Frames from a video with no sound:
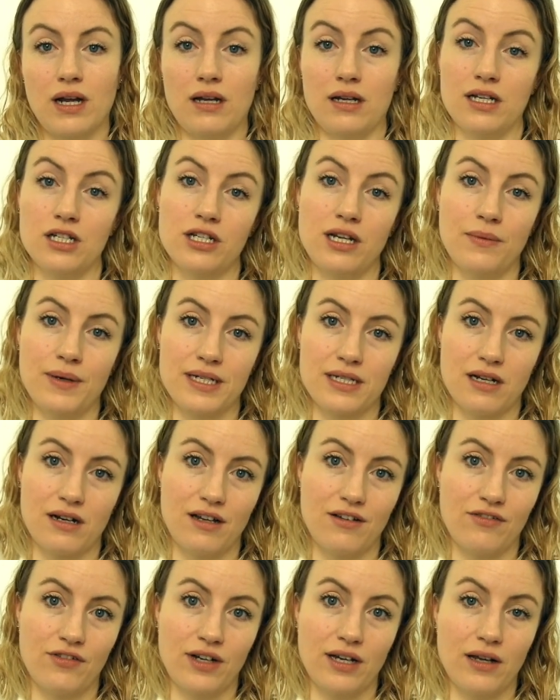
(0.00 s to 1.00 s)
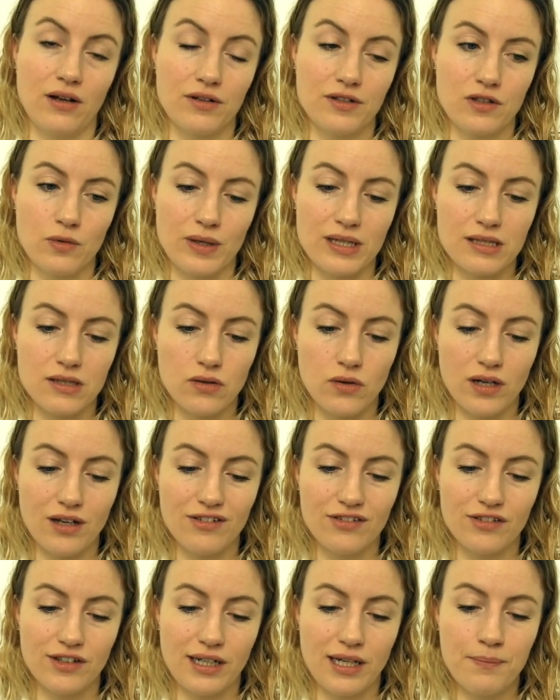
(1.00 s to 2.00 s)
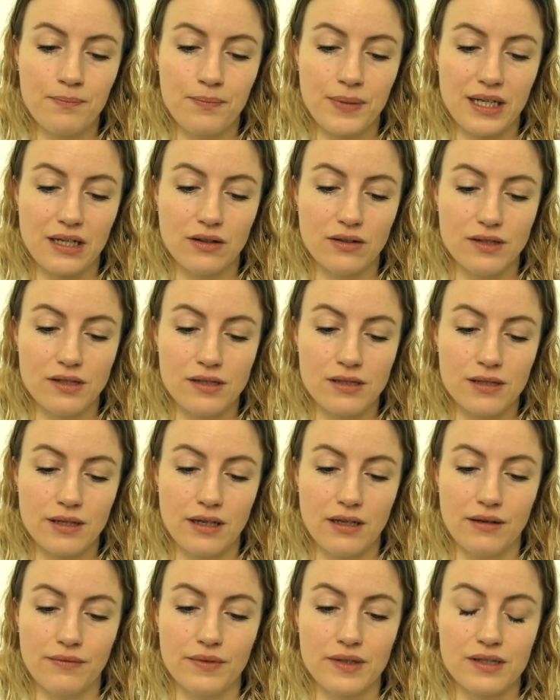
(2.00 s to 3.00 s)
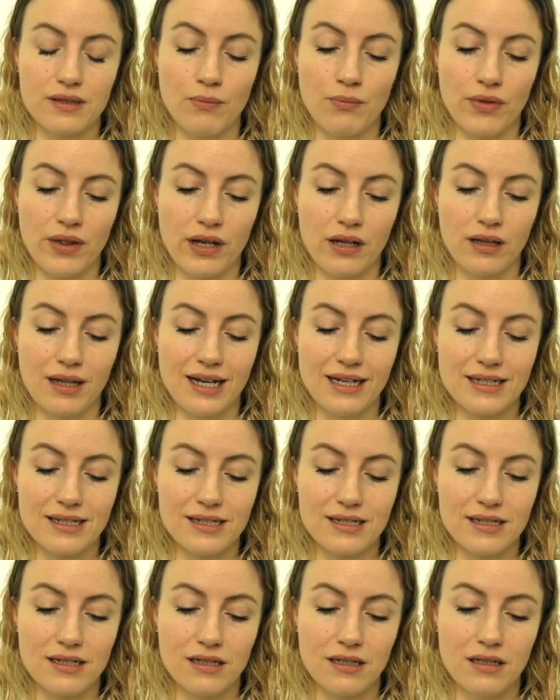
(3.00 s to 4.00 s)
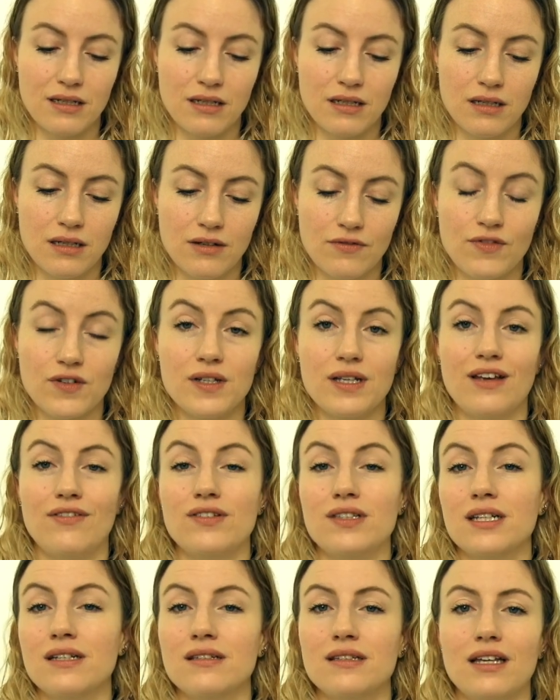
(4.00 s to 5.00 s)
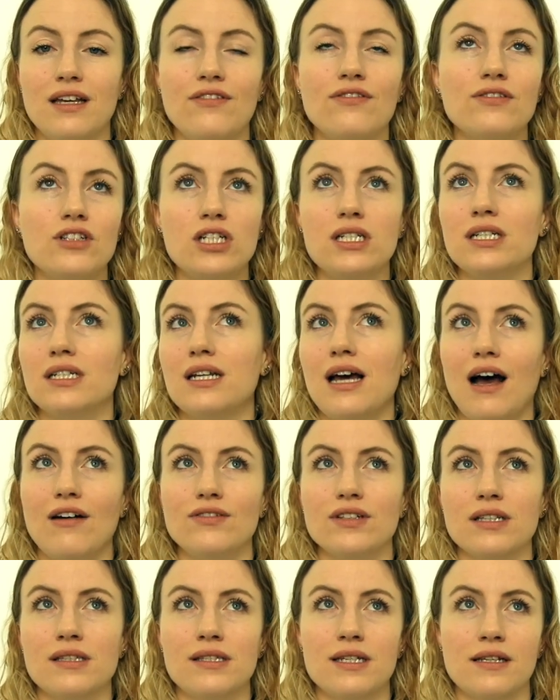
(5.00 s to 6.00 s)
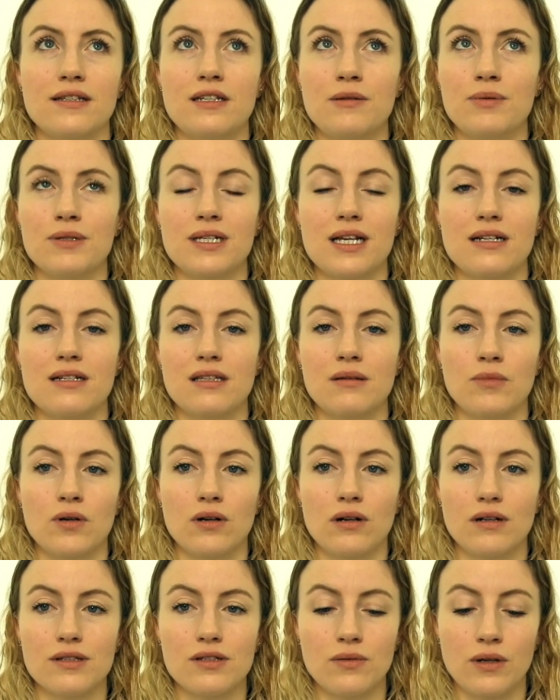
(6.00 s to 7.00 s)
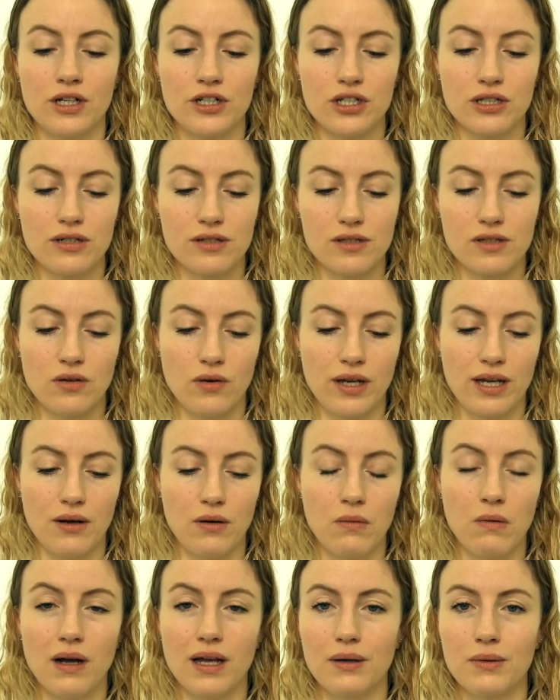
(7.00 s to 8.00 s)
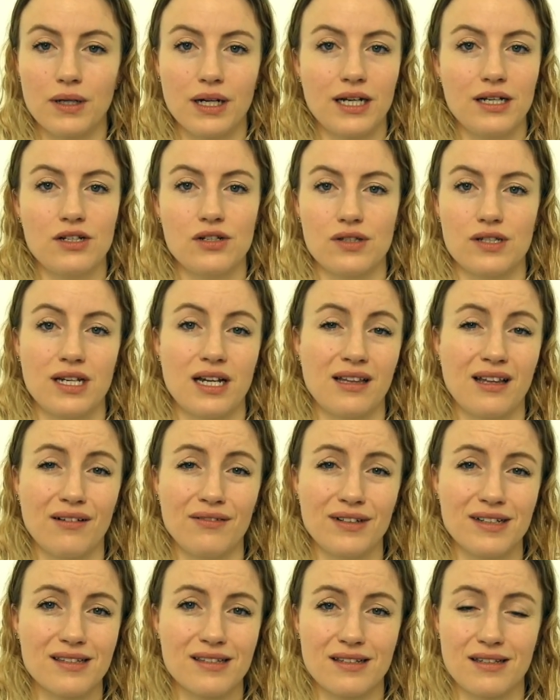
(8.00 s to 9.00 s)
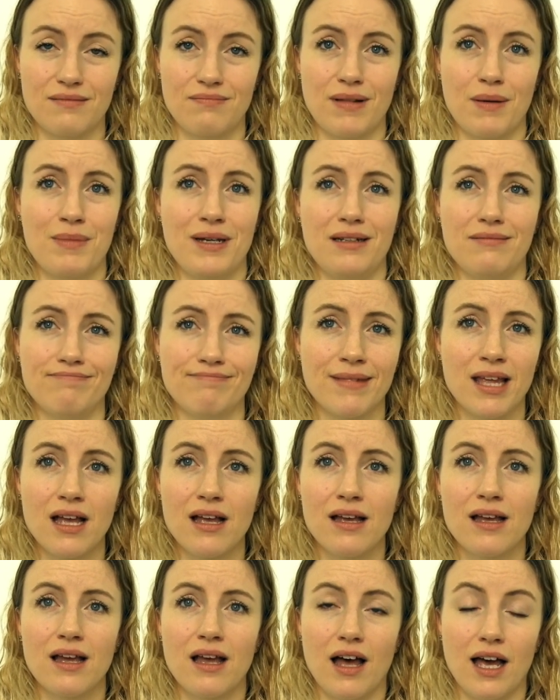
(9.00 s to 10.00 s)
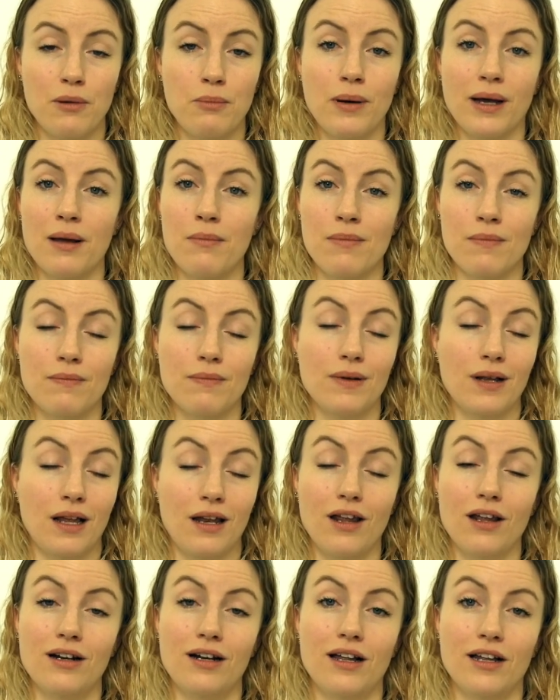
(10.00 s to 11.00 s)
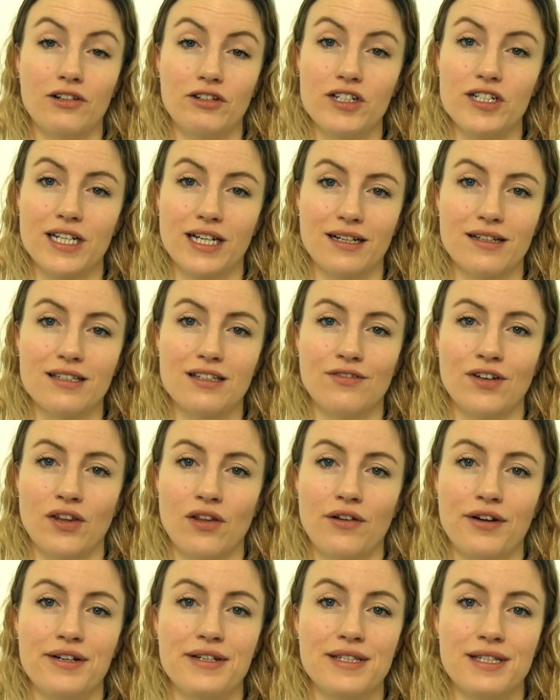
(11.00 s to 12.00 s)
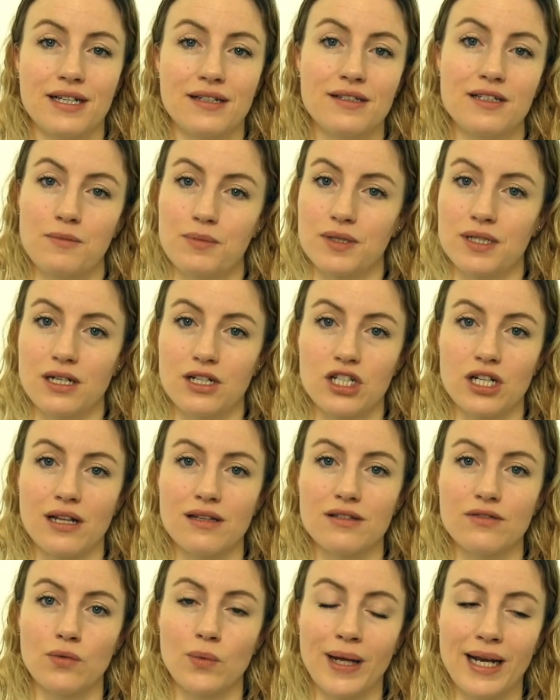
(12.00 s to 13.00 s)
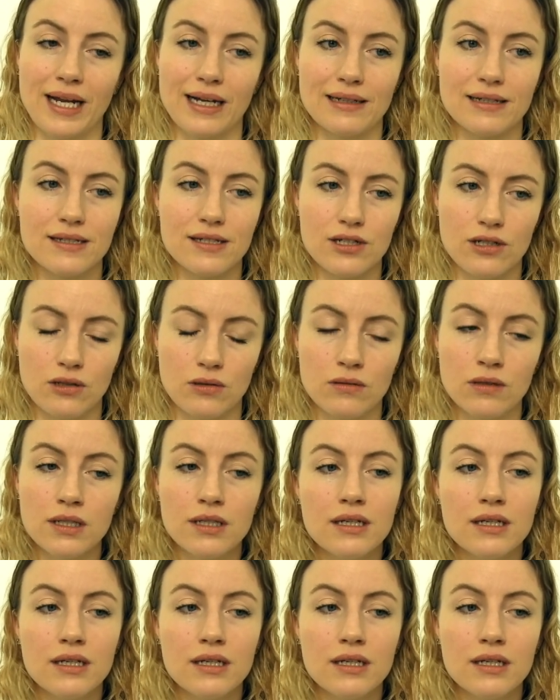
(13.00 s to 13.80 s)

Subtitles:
I initially went dairy free, I also went soya free, because it was something that, if she did have it and 60% of them are also allergic to soya, why would I just take that risk? I mean, I'd buy a lot of lottery tickets if I thought I had a 60% chance of winning it, you know.